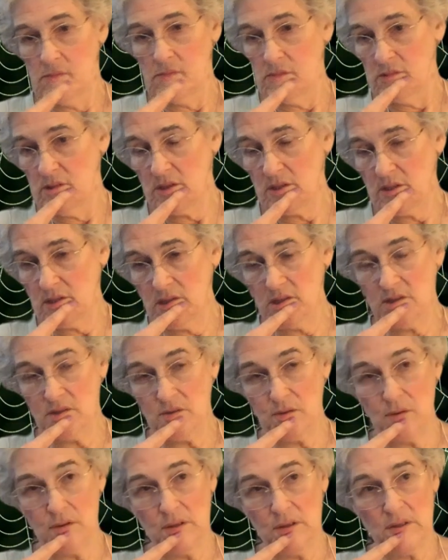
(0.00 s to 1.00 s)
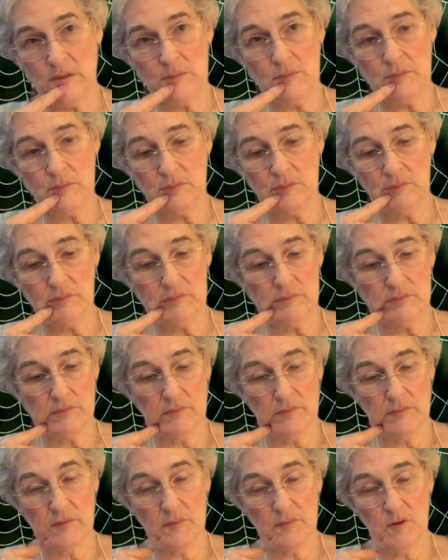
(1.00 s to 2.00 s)
just destroy them,
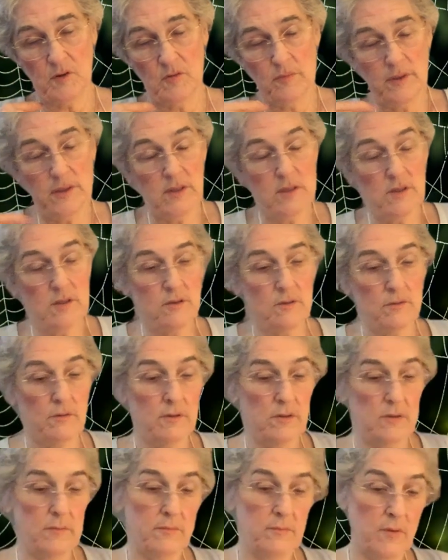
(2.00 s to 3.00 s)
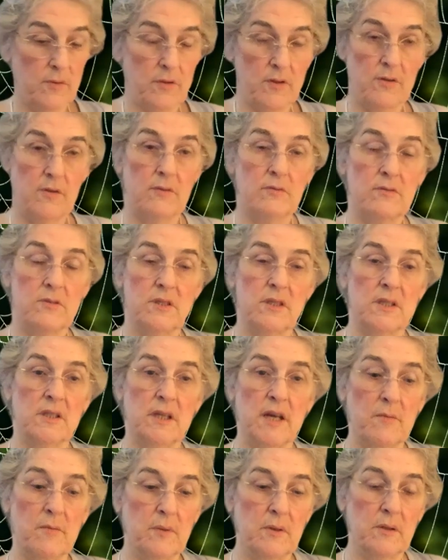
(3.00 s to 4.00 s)
remove them and destroy them. Both of those things
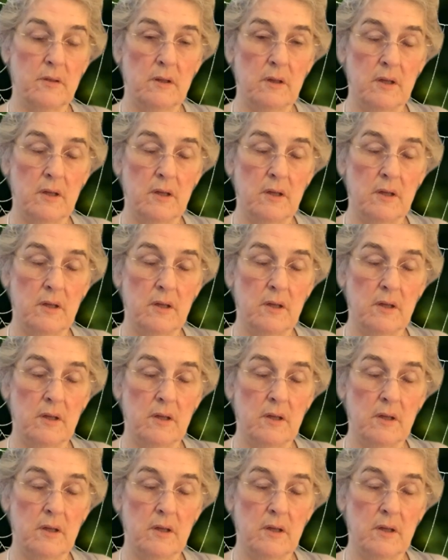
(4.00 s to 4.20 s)
happen.